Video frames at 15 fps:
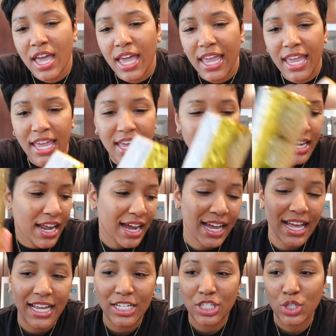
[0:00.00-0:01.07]
And I
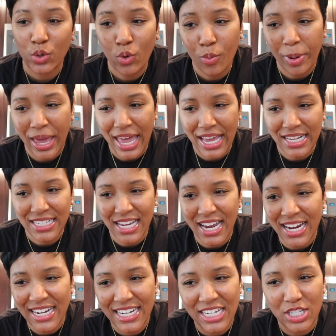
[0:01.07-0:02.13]
got two packs. I
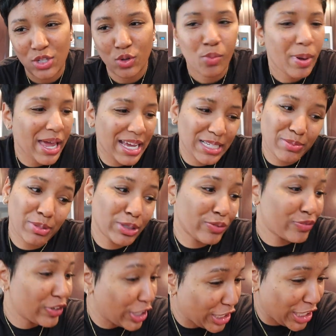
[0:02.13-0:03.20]
ain't need two packs, but
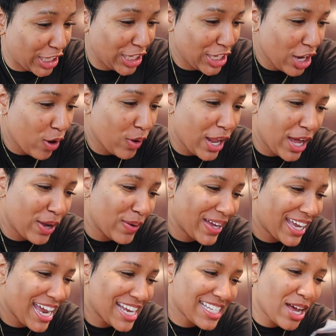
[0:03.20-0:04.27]
fuck you, YOLO,
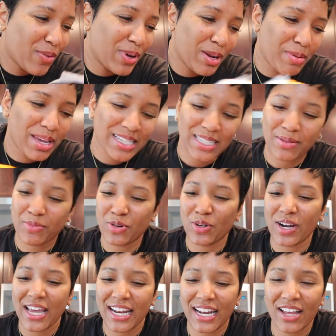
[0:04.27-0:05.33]
in case I want to make some more
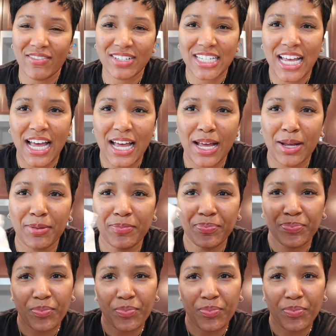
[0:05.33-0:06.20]
at another time.